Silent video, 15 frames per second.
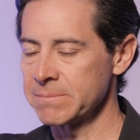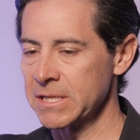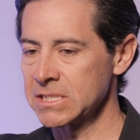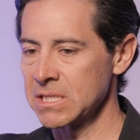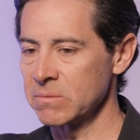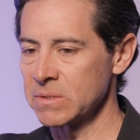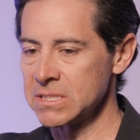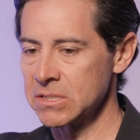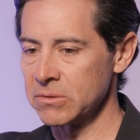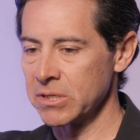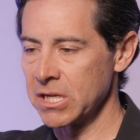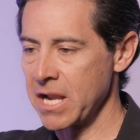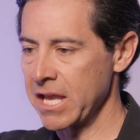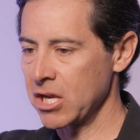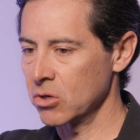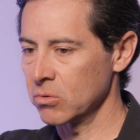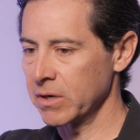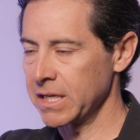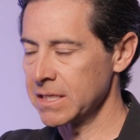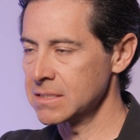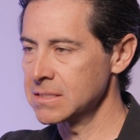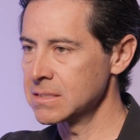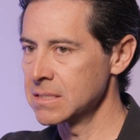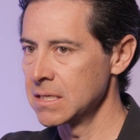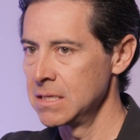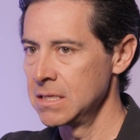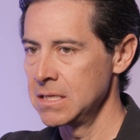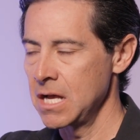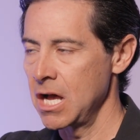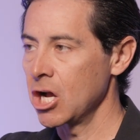My son was doing a Nike race
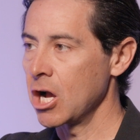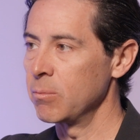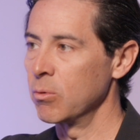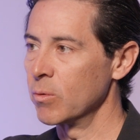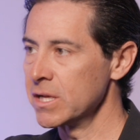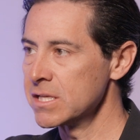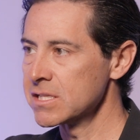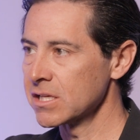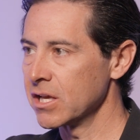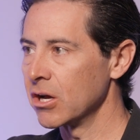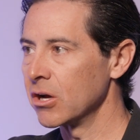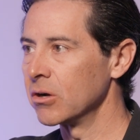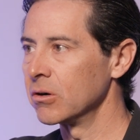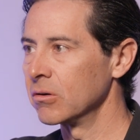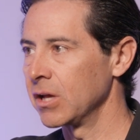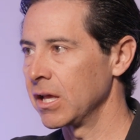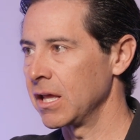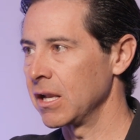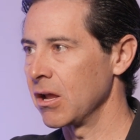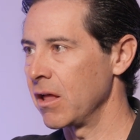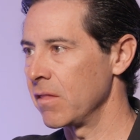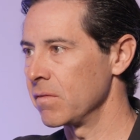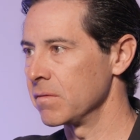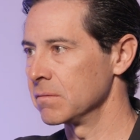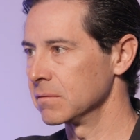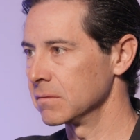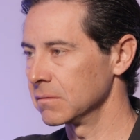a couple weeks ago, and on